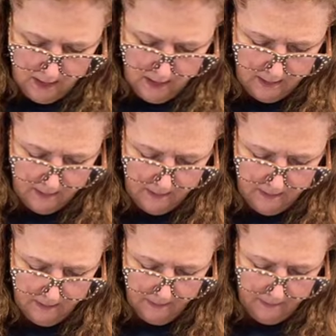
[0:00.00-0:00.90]
Yeah,
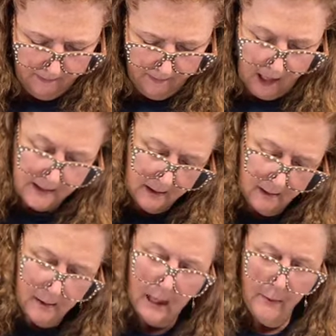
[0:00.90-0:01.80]
I did
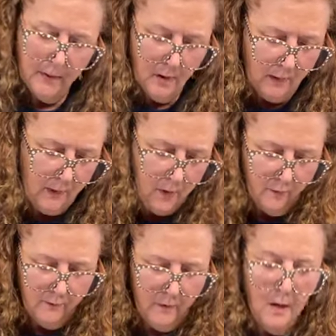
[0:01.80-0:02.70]
a little. I got
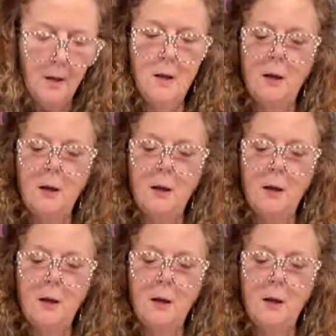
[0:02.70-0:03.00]
over